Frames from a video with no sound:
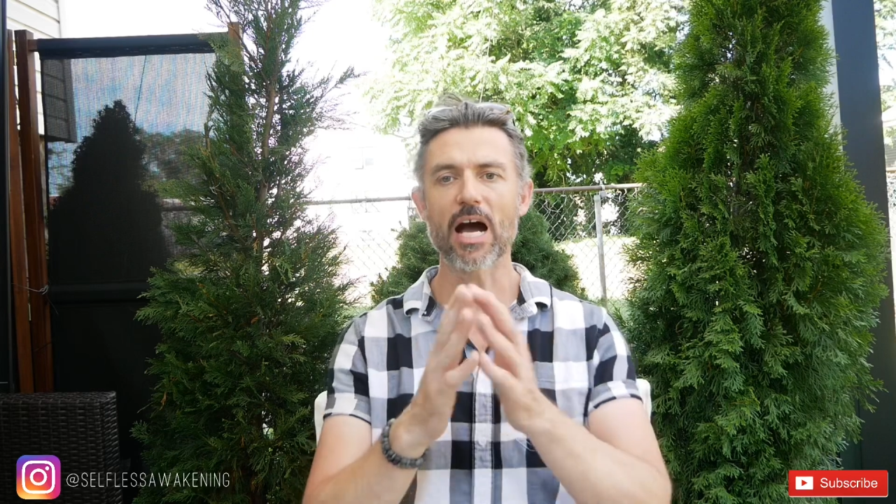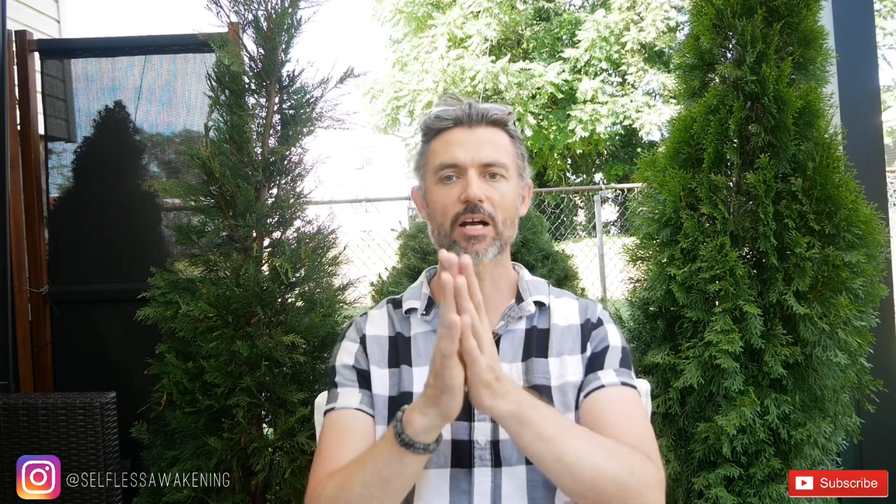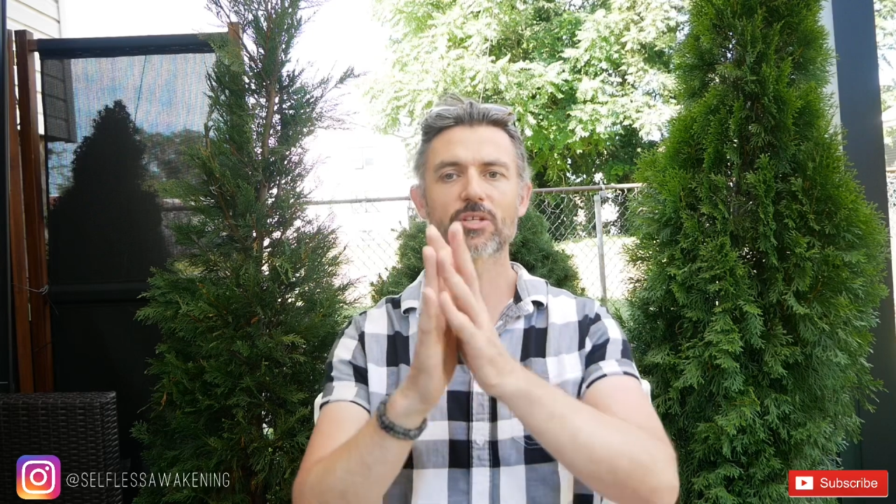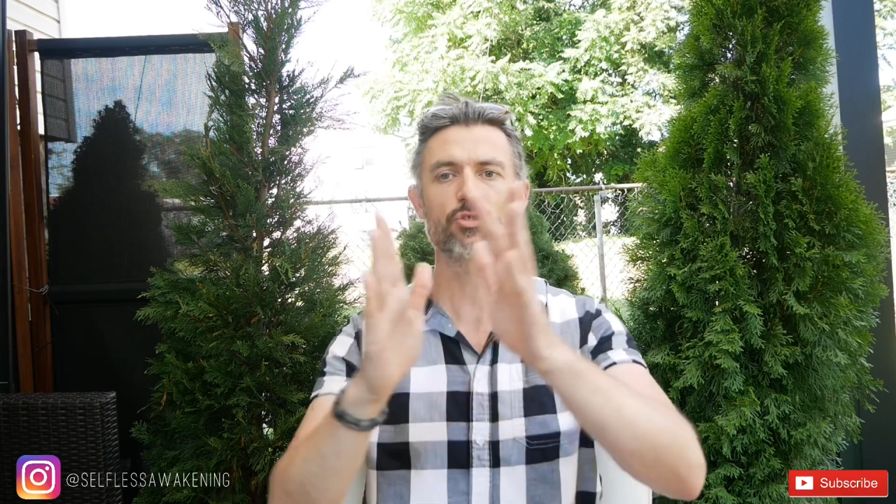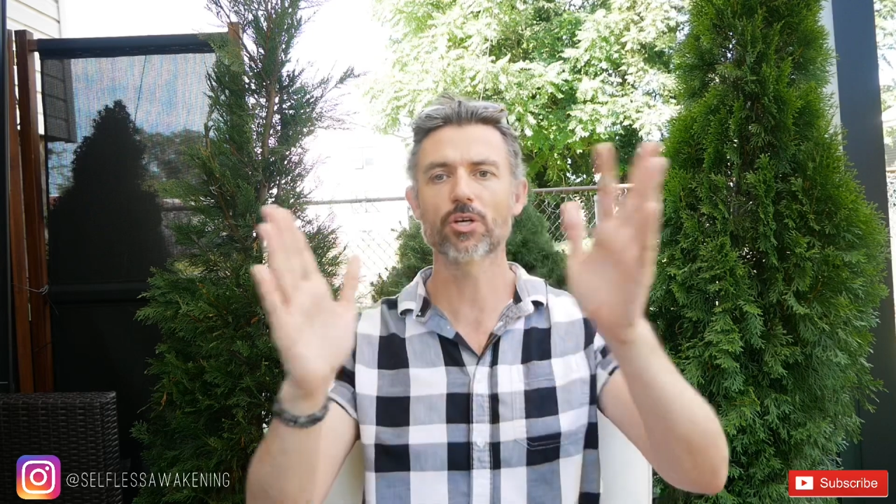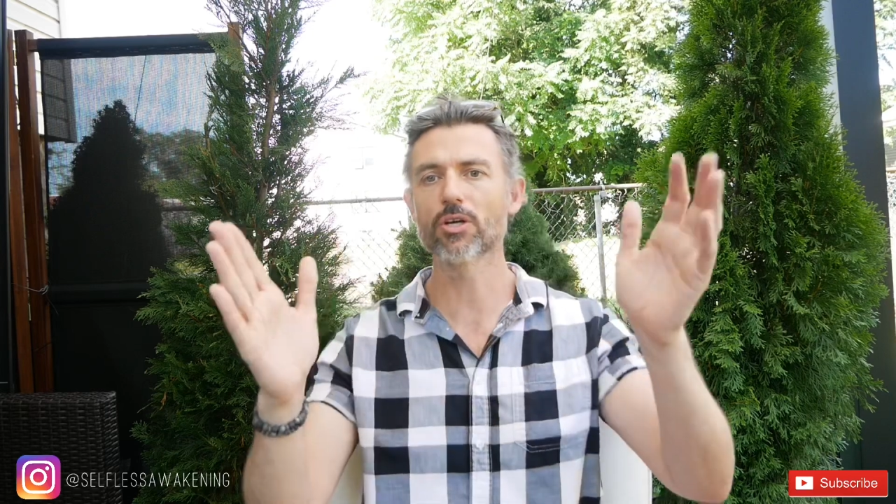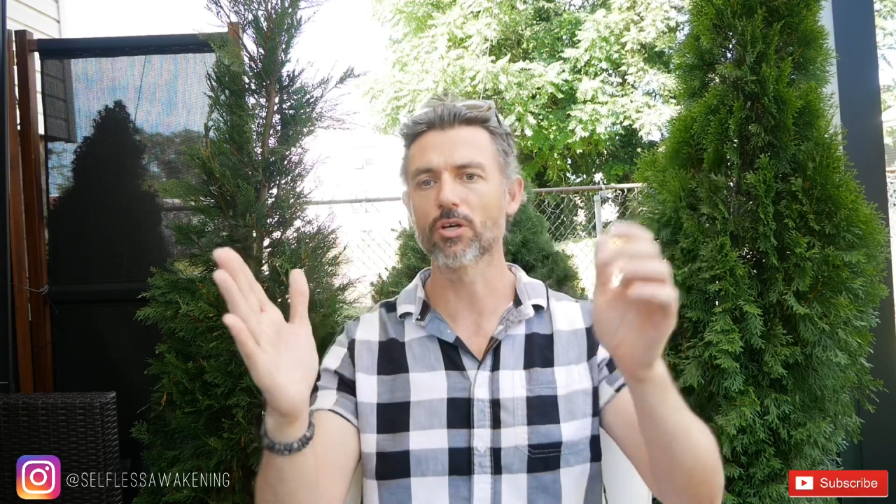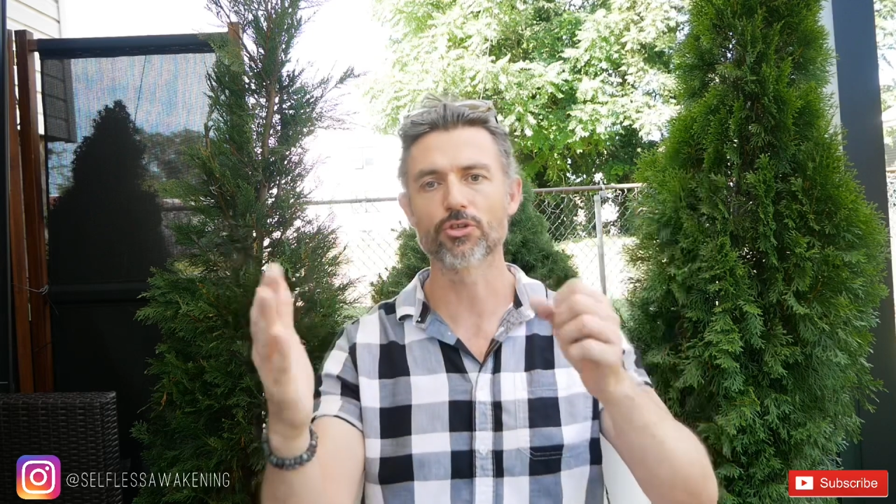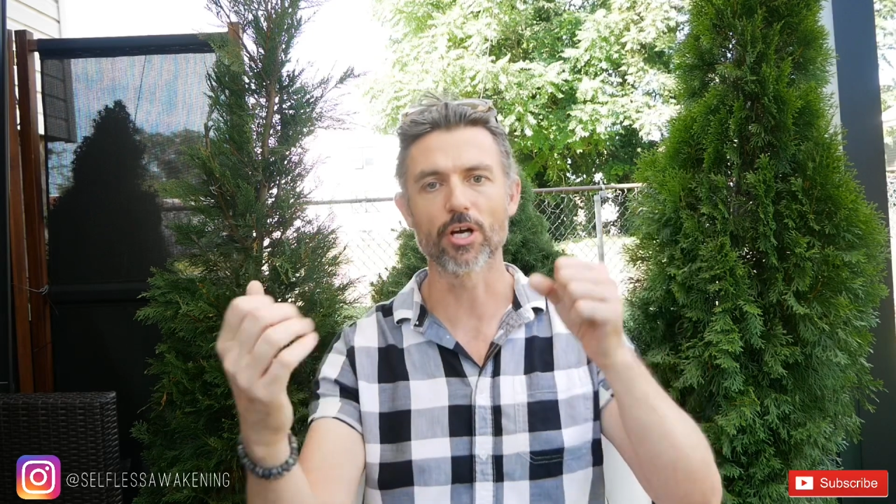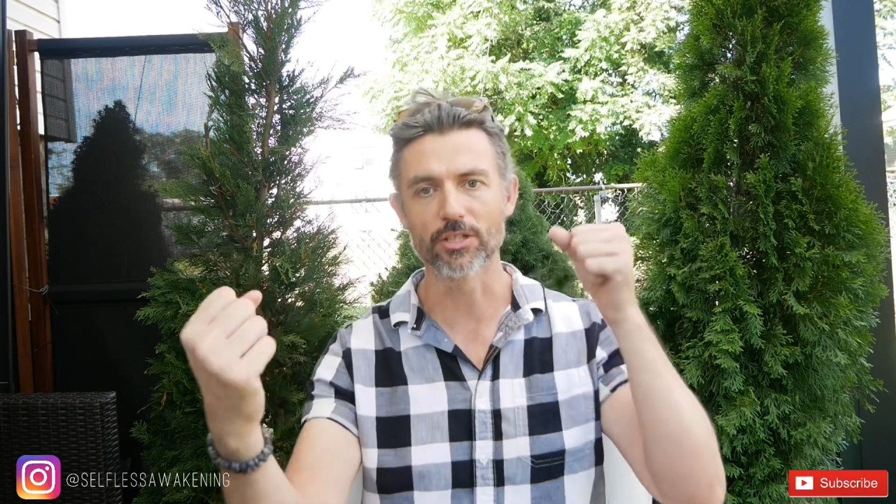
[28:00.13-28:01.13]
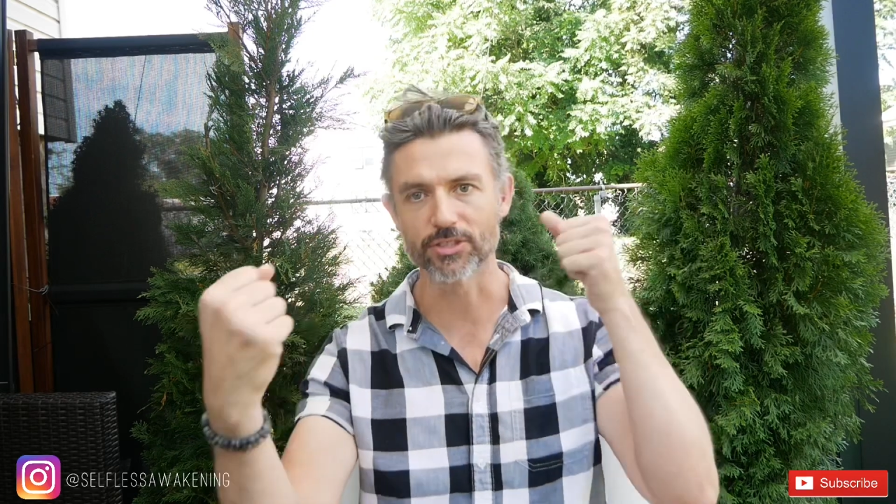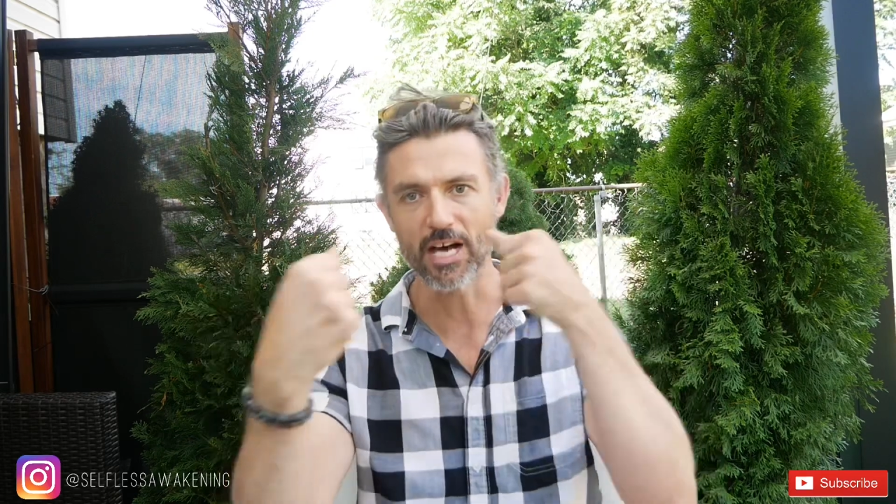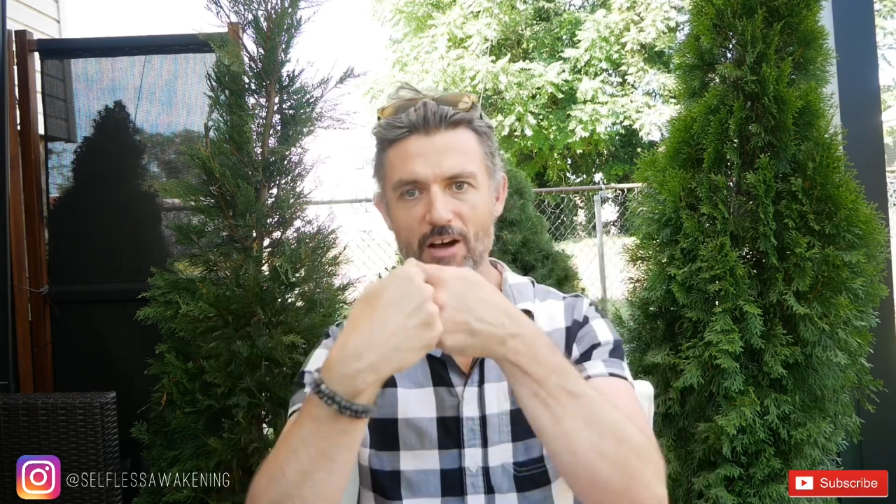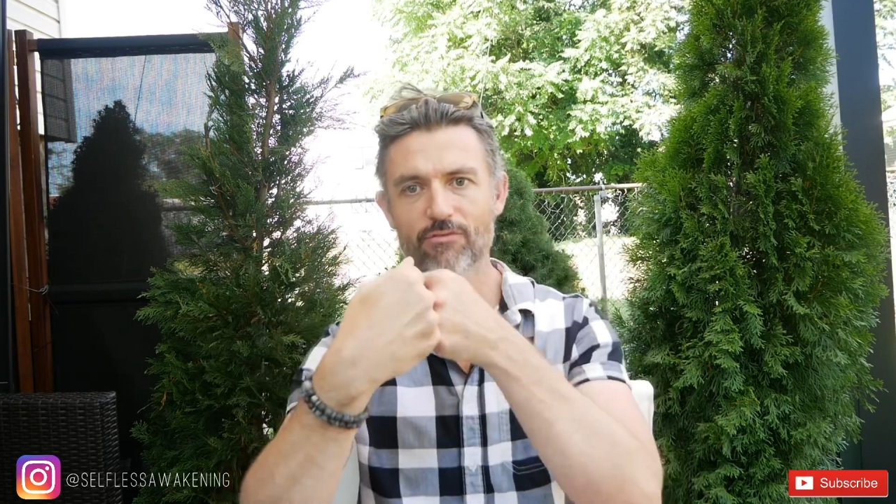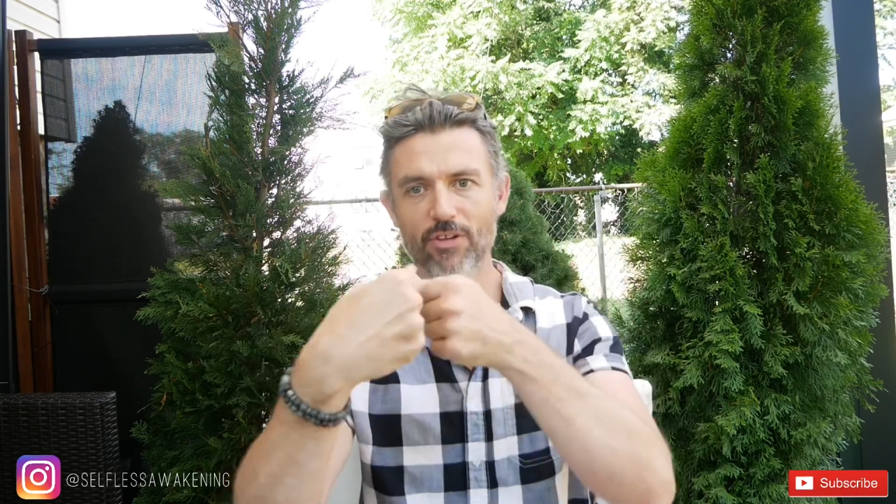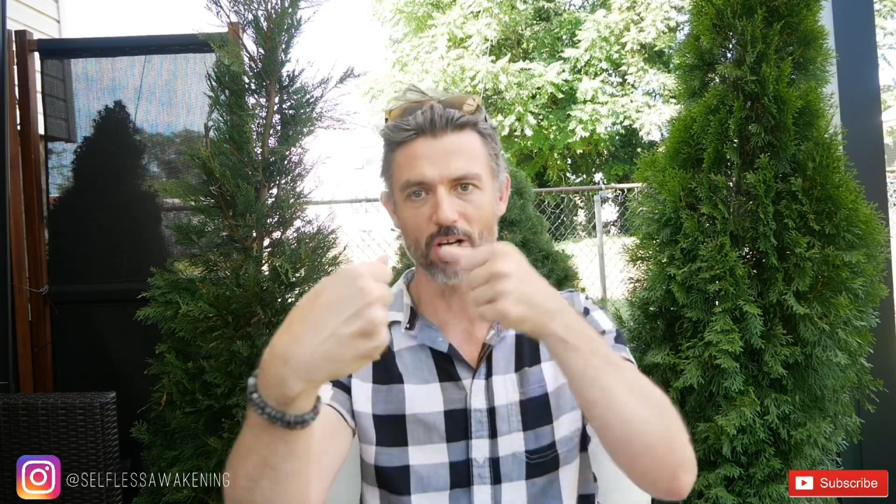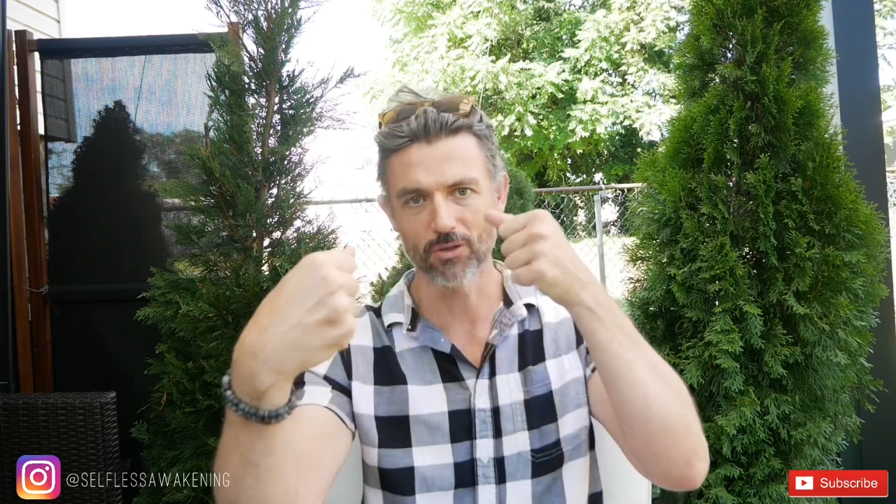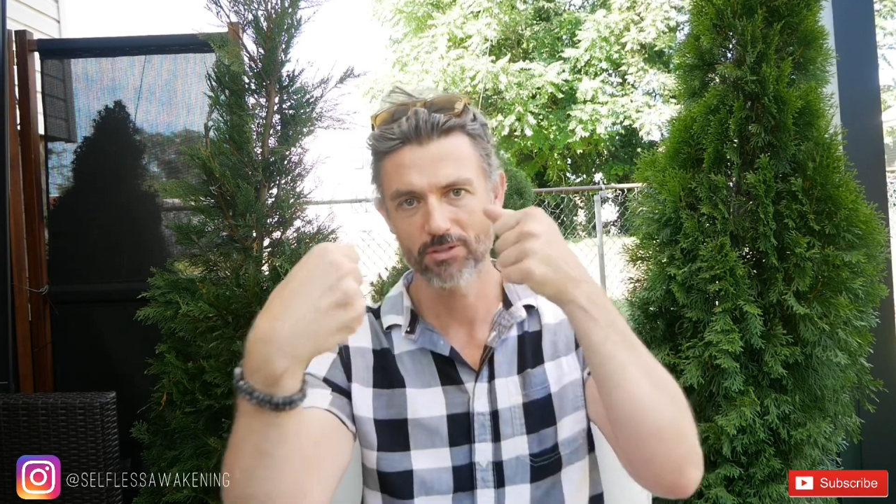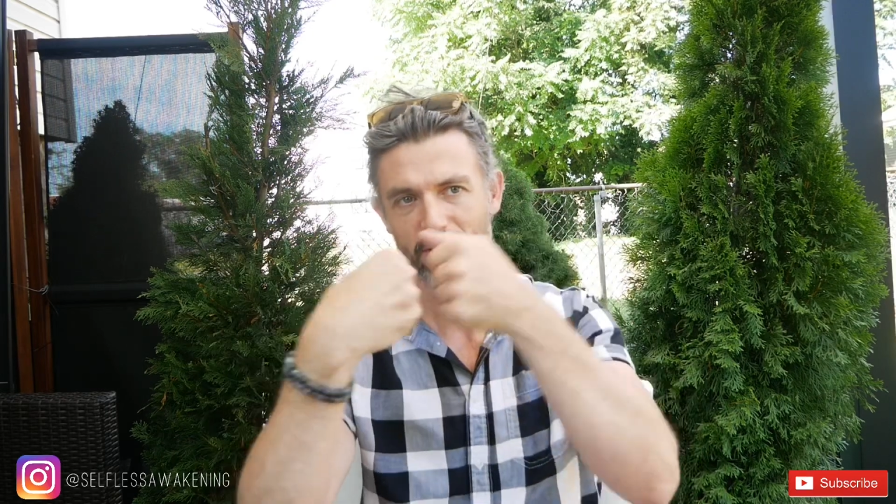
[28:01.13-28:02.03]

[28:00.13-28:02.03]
external does not flow.